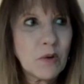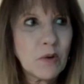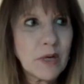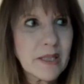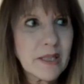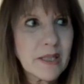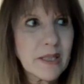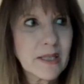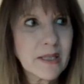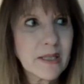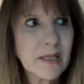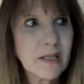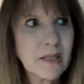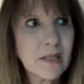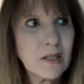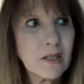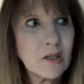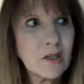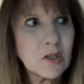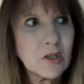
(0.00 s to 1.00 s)
with
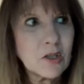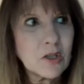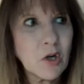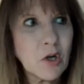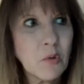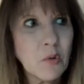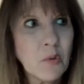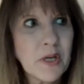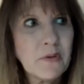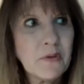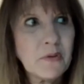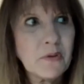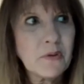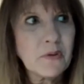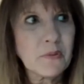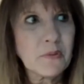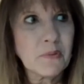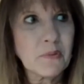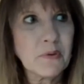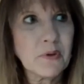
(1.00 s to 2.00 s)
going
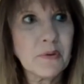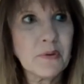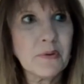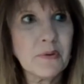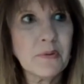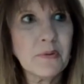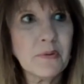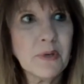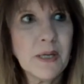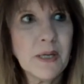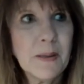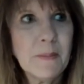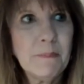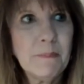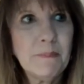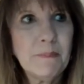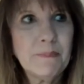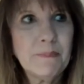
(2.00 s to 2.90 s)
through